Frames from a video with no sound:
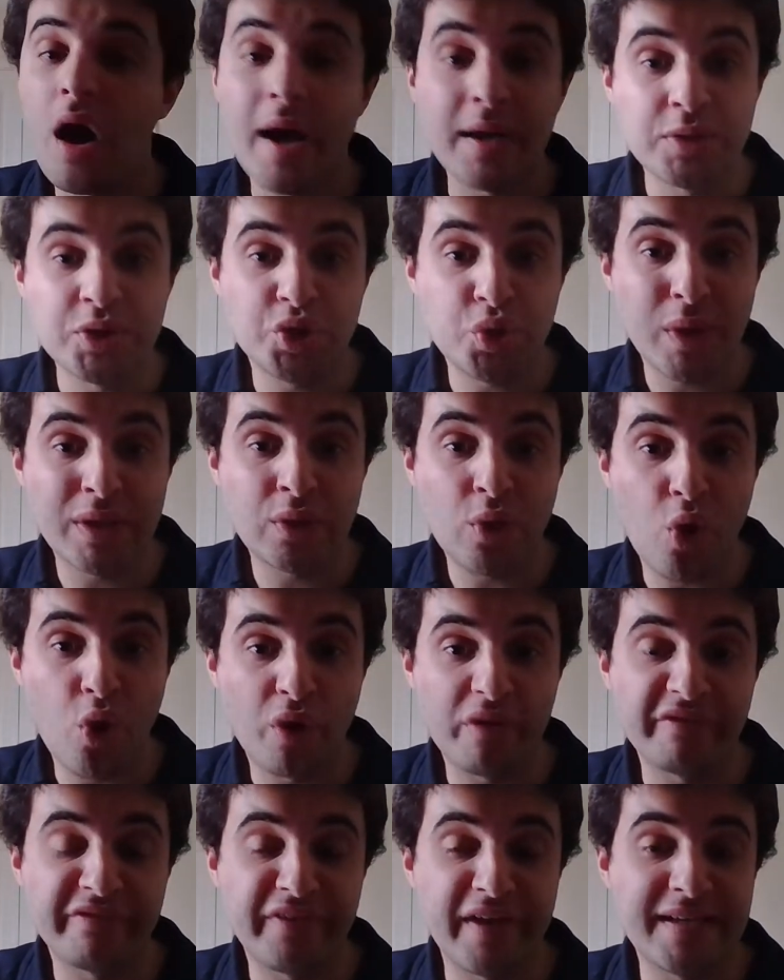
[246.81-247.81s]
I enjoyed
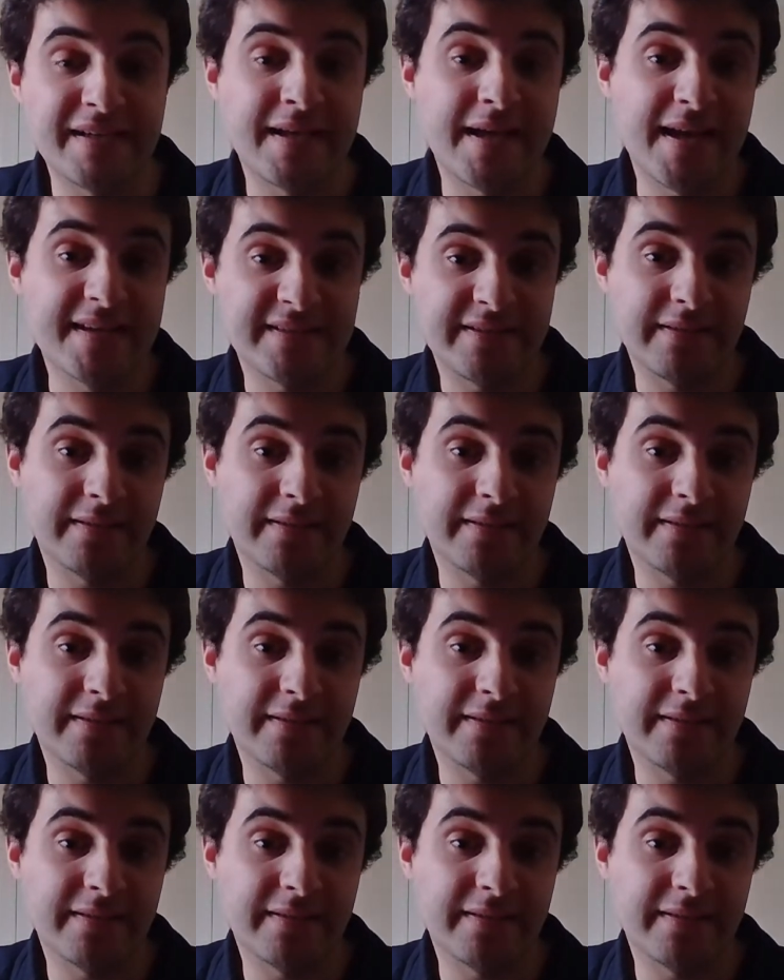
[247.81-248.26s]
Awkwafina as